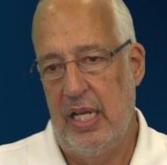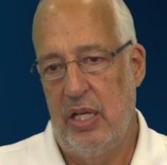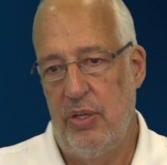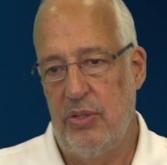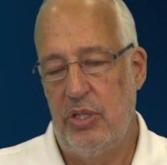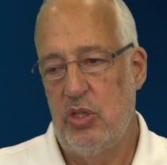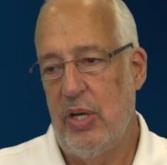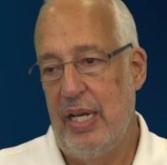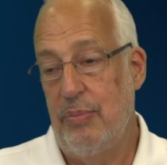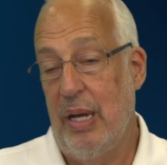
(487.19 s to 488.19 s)
others and
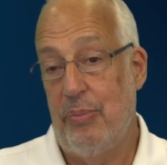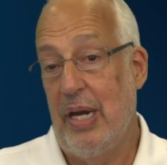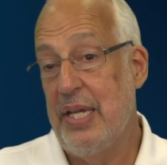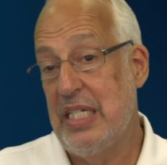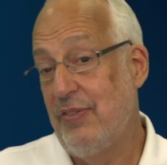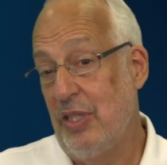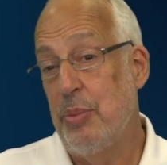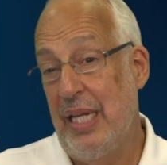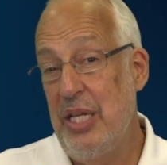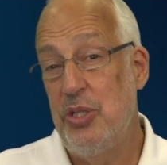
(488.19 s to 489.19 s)
tried it by process of
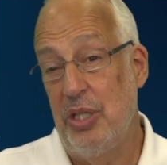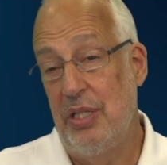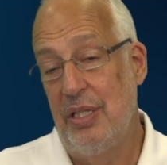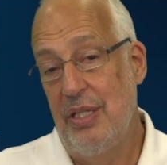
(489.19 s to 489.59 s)
elimination